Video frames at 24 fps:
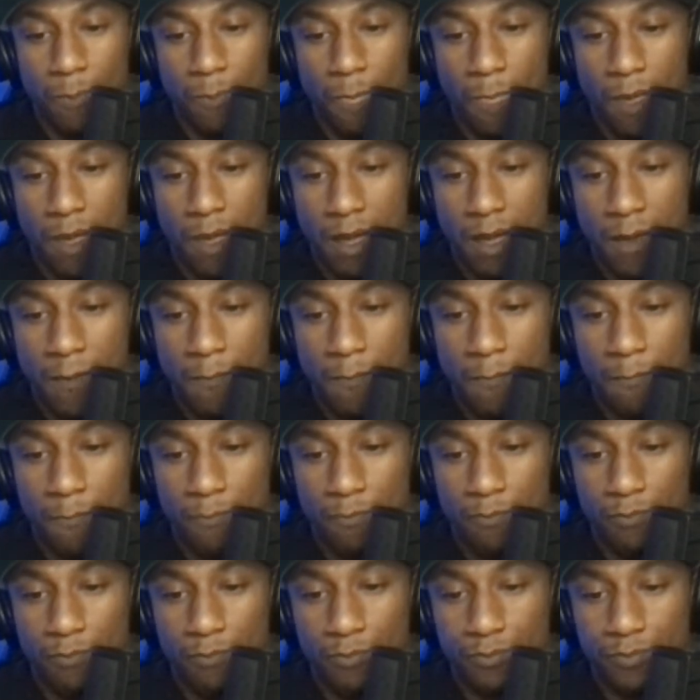
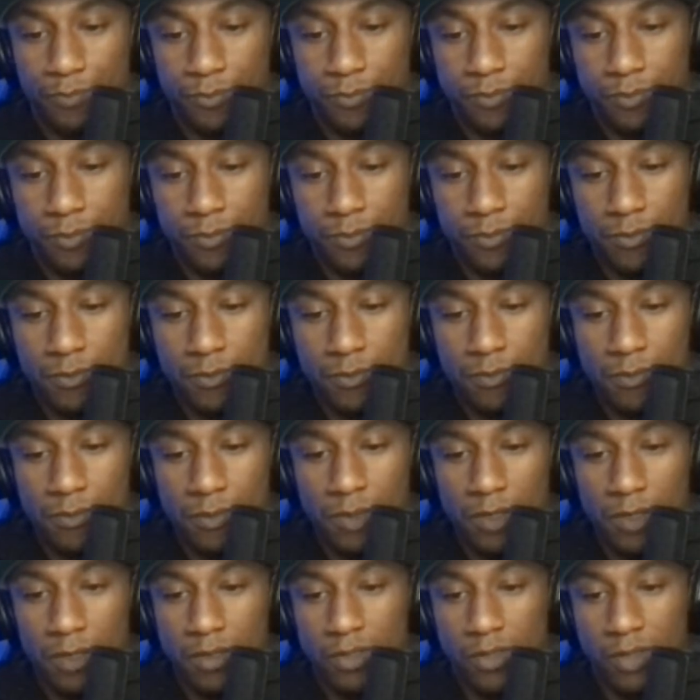
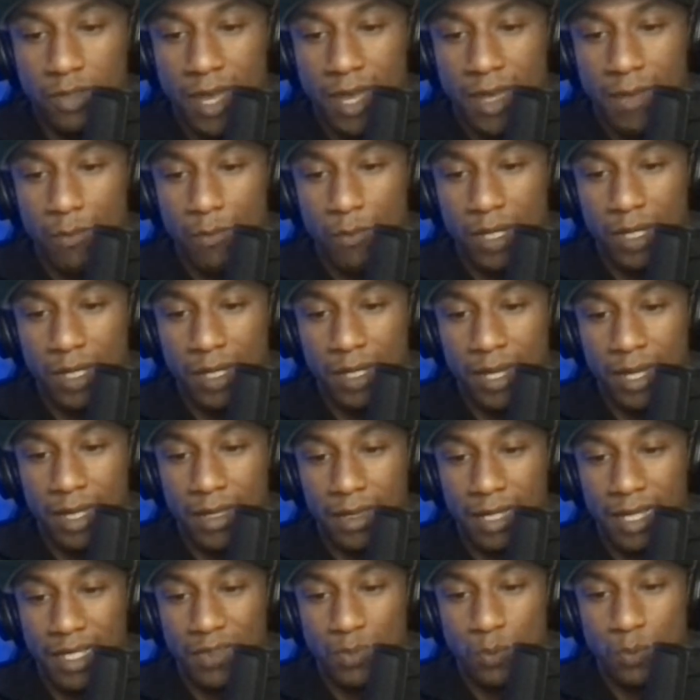so that we can get
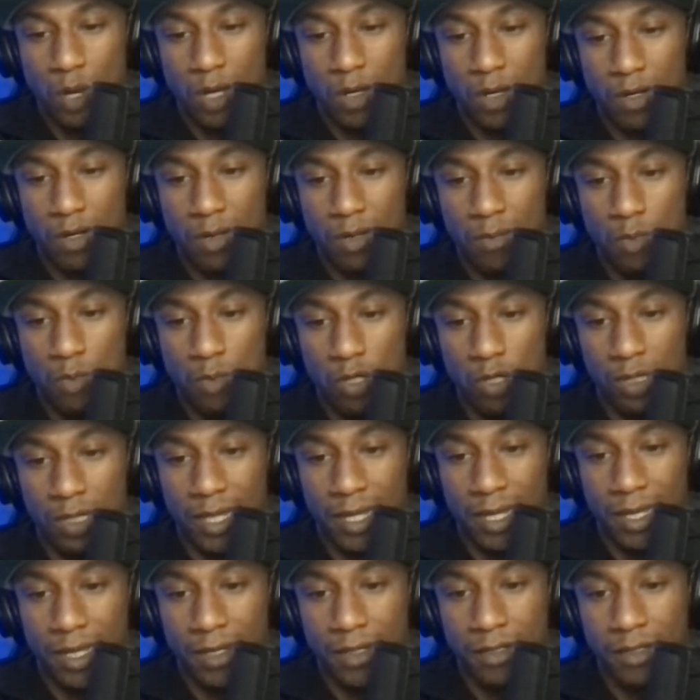less water and more
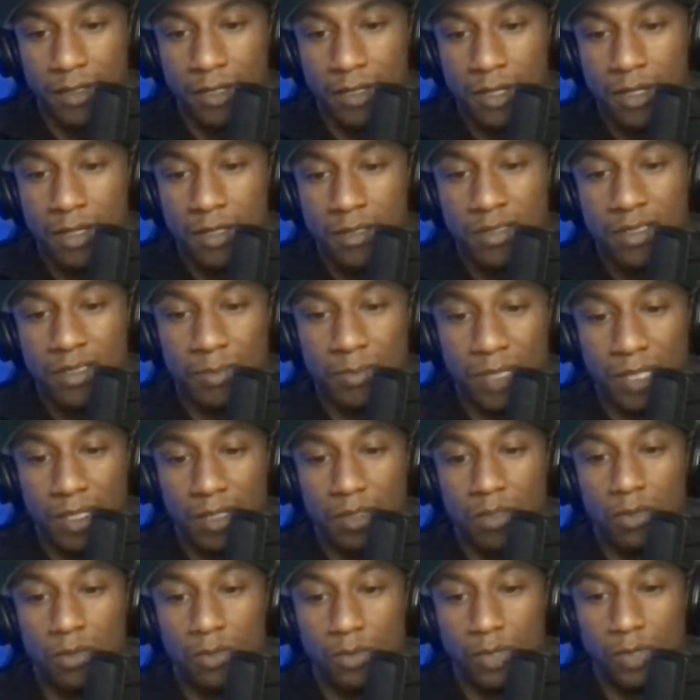land to be
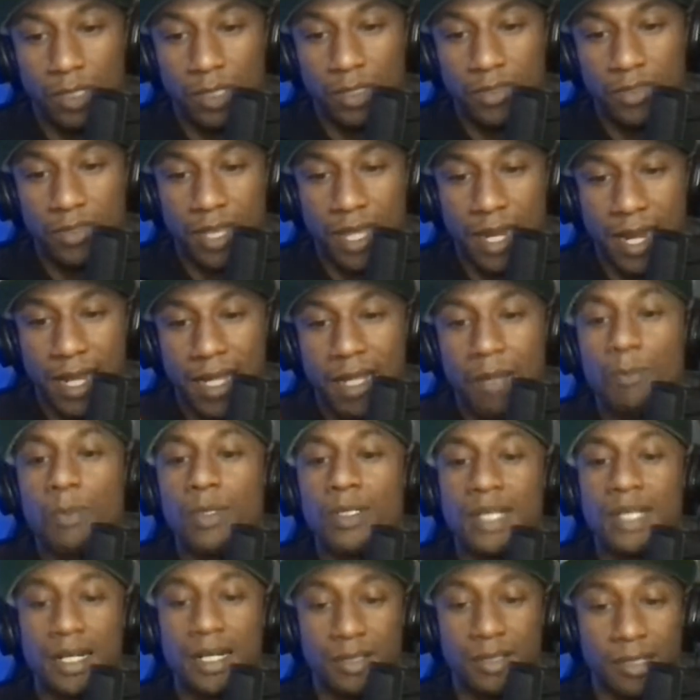included, so that I can
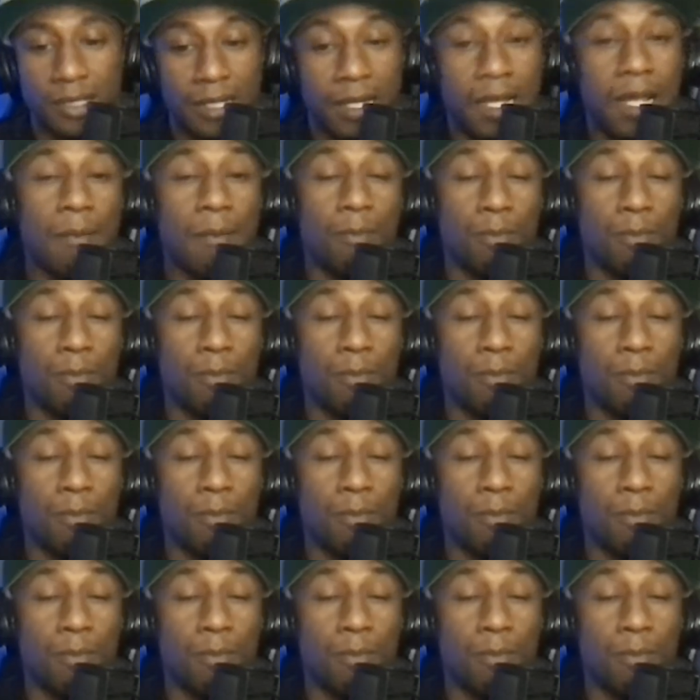potentially get